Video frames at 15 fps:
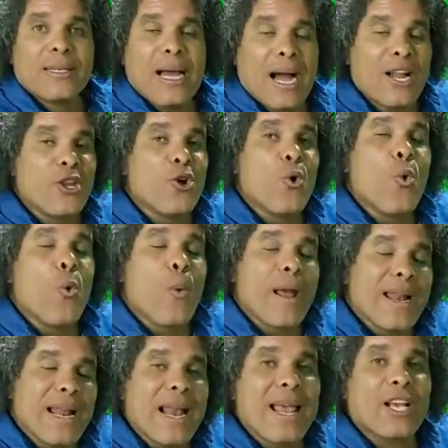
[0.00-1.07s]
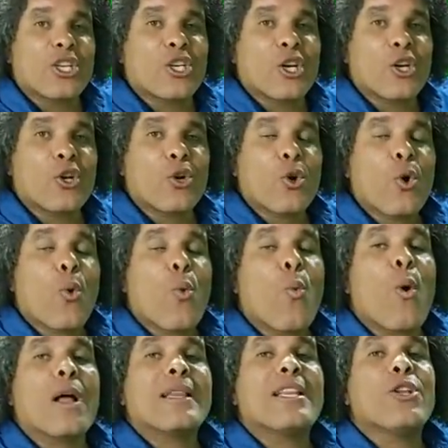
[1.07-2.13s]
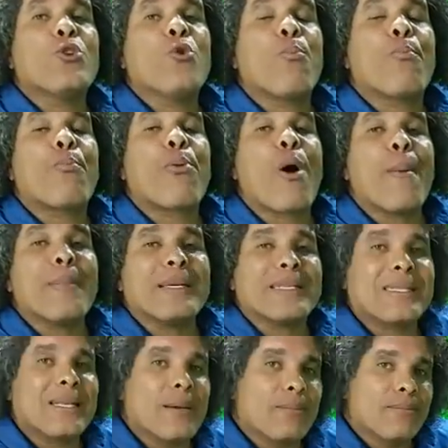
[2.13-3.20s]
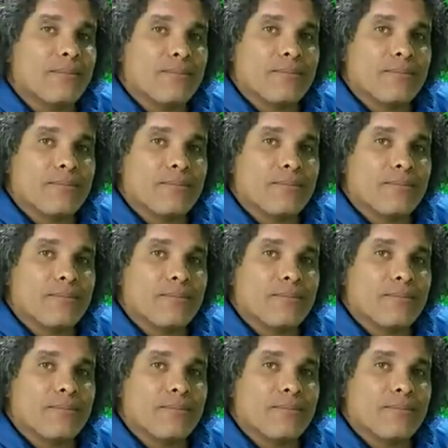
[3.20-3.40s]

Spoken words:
and you win election, what did you promise them?